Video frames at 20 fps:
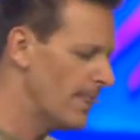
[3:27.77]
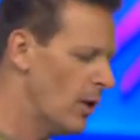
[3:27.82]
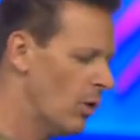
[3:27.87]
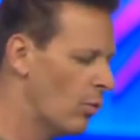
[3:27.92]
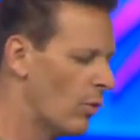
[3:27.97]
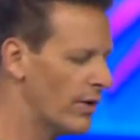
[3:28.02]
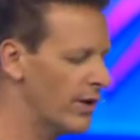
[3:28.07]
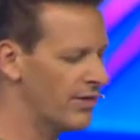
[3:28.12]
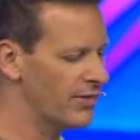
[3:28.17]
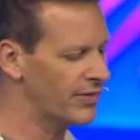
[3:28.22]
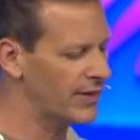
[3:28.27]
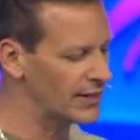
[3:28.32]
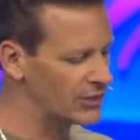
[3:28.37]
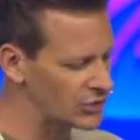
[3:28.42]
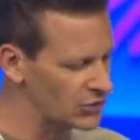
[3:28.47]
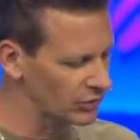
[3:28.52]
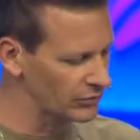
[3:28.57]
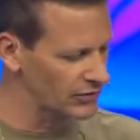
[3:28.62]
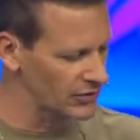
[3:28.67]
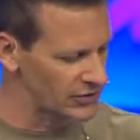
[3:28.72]
one of the
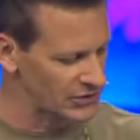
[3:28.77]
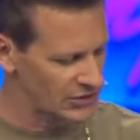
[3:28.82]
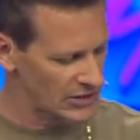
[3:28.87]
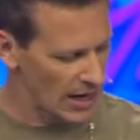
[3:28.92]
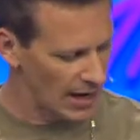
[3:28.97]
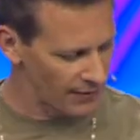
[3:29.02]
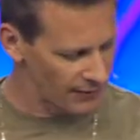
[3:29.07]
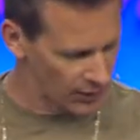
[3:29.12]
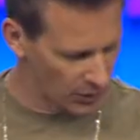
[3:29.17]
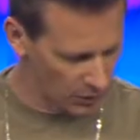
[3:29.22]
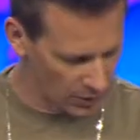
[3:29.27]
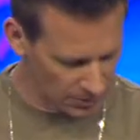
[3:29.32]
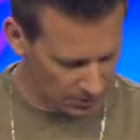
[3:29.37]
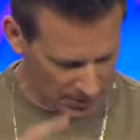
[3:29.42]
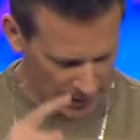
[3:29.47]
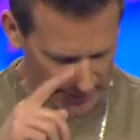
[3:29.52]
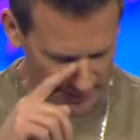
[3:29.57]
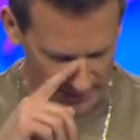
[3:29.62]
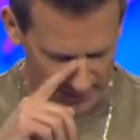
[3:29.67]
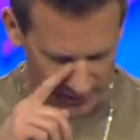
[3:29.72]
things you'll discover with
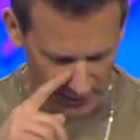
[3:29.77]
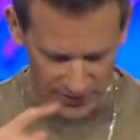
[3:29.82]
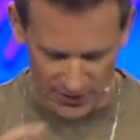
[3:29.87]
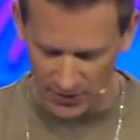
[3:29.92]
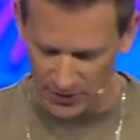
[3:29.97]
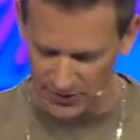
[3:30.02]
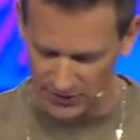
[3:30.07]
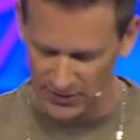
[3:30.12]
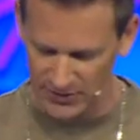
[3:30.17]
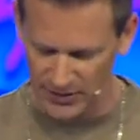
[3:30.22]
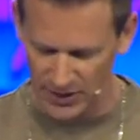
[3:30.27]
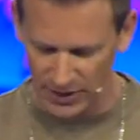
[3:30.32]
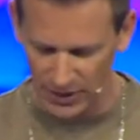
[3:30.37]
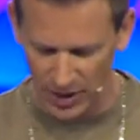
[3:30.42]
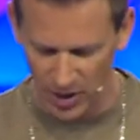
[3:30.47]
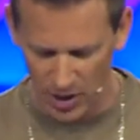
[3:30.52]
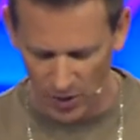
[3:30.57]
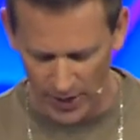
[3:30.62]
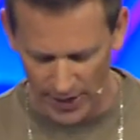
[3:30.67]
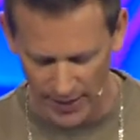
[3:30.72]
Pete
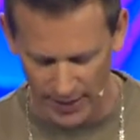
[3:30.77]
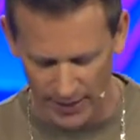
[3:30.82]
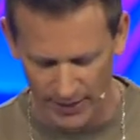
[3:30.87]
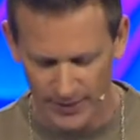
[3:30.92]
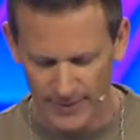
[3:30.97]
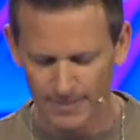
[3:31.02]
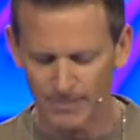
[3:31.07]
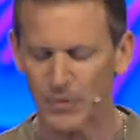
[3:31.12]
Scazzaro and